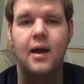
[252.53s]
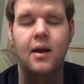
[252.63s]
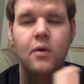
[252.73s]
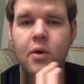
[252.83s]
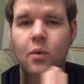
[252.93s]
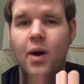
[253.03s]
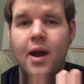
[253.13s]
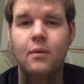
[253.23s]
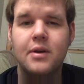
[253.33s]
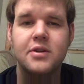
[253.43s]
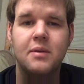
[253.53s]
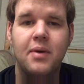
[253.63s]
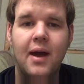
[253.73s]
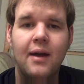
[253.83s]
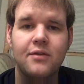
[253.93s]
I don't know why I originally
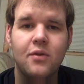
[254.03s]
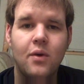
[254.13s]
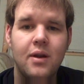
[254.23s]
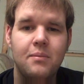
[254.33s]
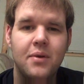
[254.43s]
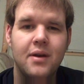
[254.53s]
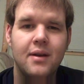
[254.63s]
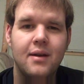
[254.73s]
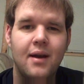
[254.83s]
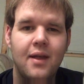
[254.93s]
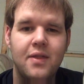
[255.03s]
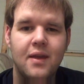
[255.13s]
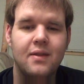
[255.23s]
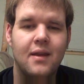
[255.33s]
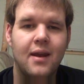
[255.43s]
passed on it, but I
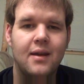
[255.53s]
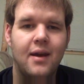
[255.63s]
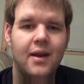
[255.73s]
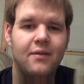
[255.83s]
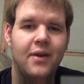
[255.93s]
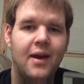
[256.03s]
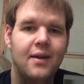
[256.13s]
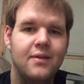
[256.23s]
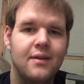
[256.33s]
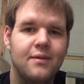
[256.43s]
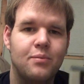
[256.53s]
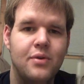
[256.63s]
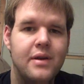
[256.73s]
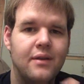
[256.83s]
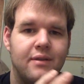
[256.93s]
think that I kind of had this
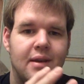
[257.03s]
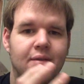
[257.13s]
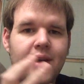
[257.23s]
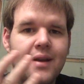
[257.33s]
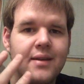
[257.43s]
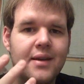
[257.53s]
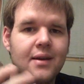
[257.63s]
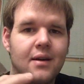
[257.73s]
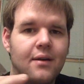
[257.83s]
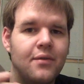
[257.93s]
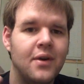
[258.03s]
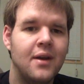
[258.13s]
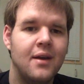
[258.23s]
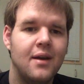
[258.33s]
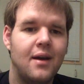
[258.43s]
preconceived idea of
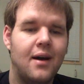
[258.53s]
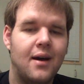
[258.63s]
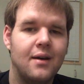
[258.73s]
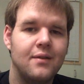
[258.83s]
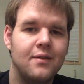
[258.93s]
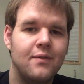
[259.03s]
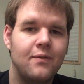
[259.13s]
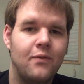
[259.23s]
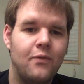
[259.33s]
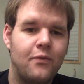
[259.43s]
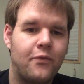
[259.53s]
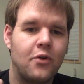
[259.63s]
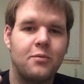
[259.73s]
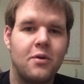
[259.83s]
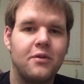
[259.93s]

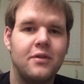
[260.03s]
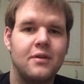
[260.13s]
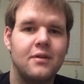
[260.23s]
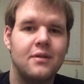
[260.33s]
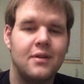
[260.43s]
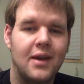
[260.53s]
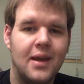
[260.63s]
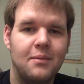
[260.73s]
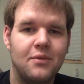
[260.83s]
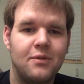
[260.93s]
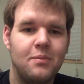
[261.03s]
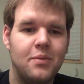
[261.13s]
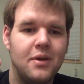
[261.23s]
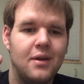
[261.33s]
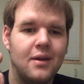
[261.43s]
first-person games
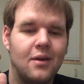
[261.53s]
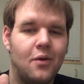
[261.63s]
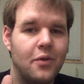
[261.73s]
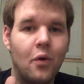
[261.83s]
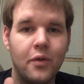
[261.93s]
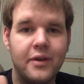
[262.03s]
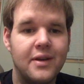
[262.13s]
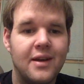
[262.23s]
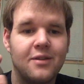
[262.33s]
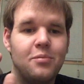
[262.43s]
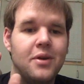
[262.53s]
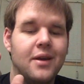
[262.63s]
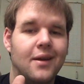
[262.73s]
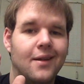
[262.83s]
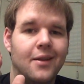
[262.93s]
being on the DS
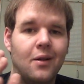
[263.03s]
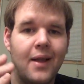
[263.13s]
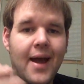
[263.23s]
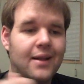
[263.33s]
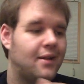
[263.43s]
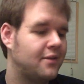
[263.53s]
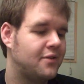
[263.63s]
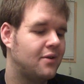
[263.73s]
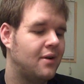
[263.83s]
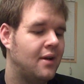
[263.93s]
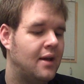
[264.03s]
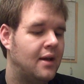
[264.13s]
being a little lackluster.